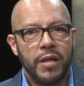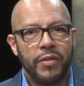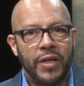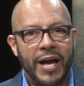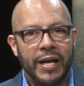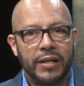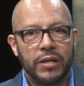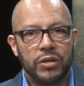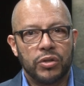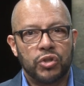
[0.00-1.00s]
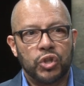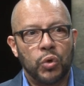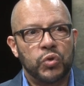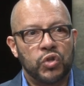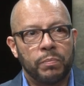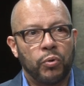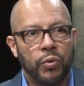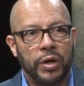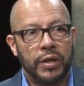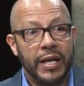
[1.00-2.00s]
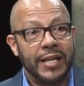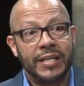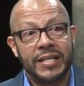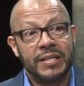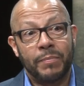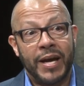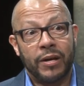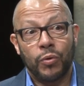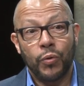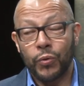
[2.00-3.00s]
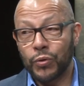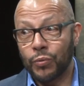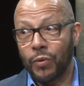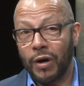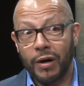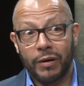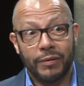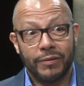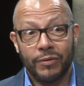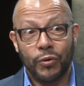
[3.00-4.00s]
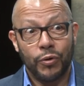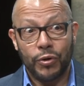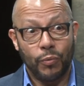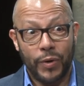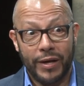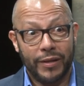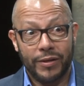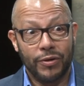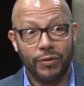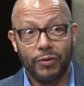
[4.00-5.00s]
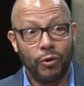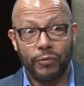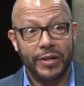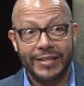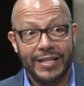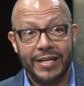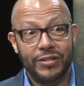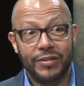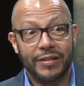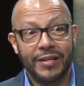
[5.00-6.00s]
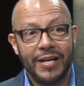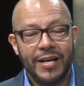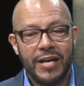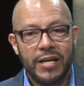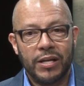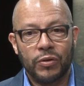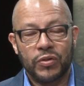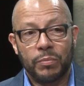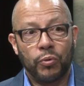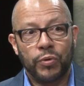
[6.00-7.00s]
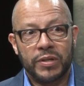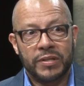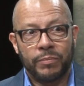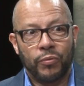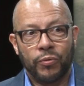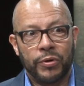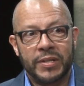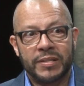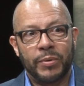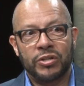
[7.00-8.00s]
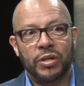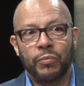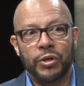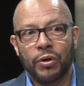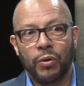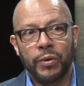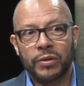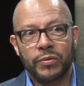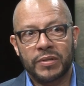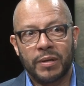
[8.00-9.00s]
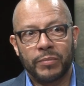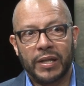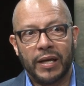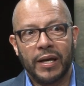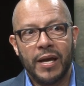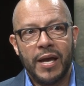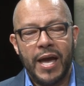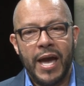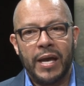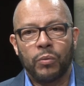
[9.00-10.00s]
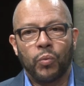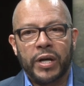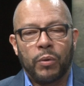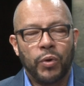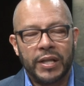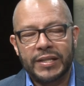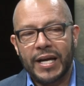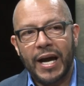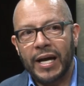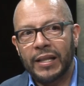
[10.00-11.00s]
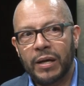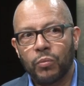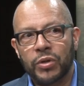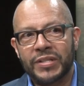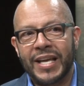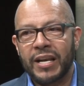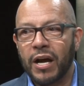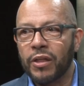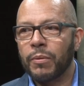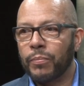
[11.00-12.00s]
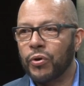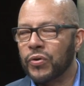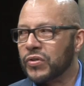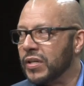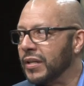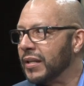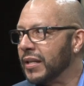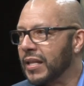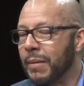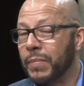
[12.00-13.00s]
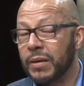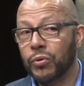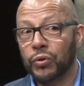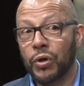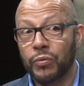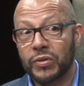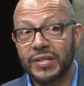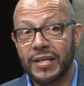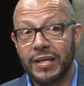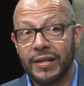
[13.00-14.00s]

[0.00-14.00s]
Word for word: that show support, and it doesn't matter who you are, who you're mm. with, your orientation you know, support is support, especially Indeed. when you're going through something. Mm -hmm. And what I wanted to highlight was that other person that people don't see.